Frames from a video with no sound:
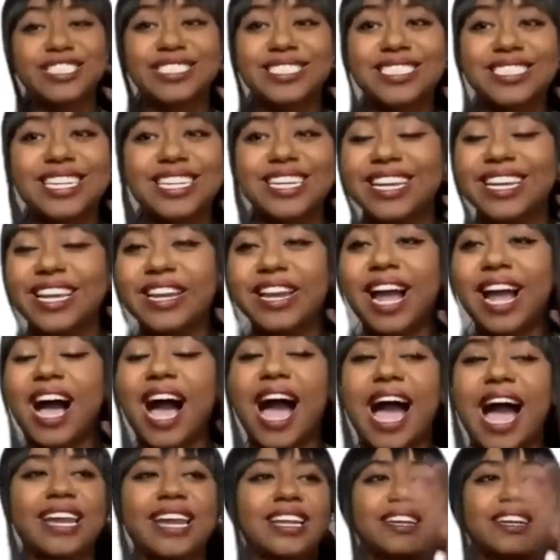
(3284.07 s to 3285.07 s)

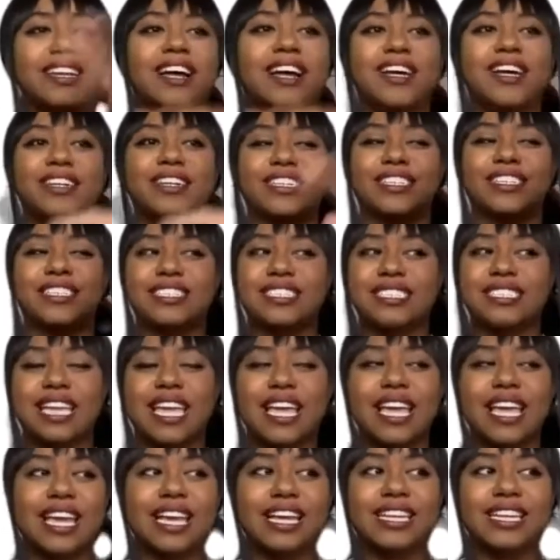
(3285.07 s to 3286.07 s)
didn't
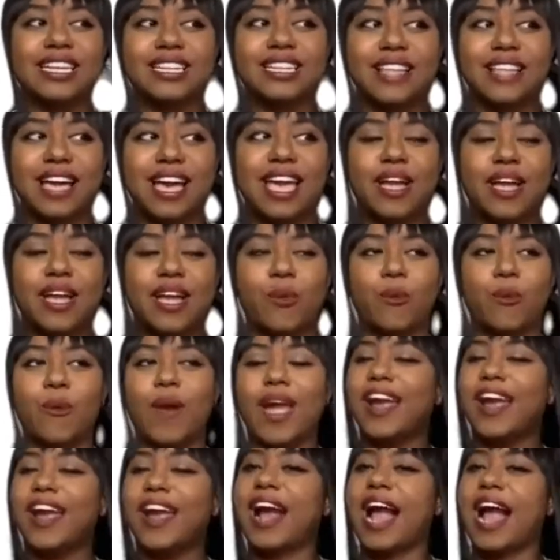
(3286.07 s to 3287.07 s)
understand like
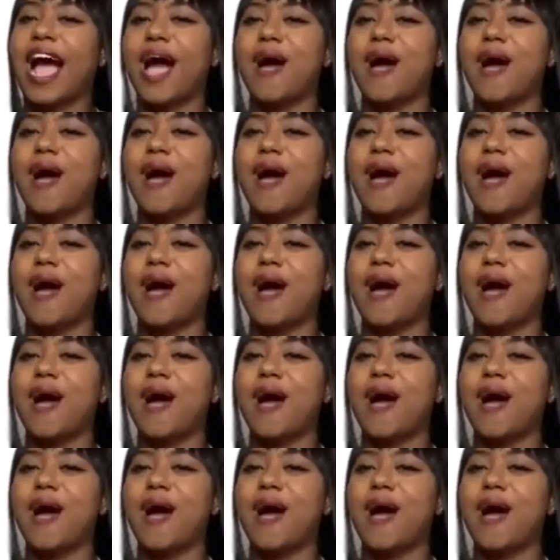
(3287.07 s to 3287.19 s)
where